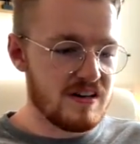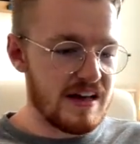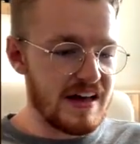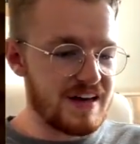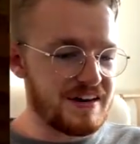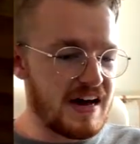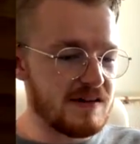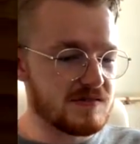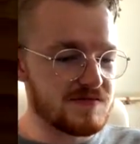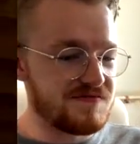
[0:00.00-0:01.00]
And I
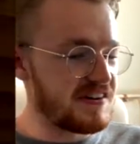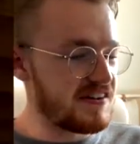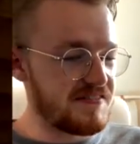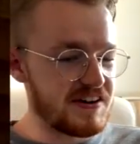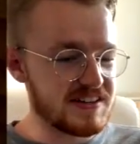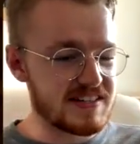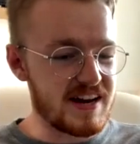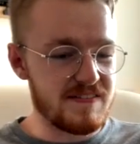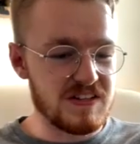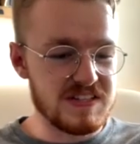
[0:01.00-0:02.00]
was very, very
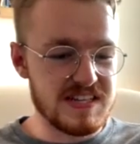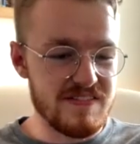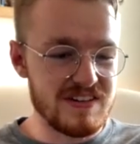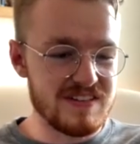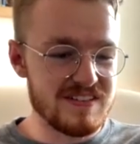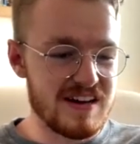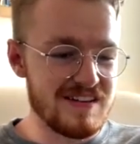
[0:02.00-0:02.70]
excited about the 7.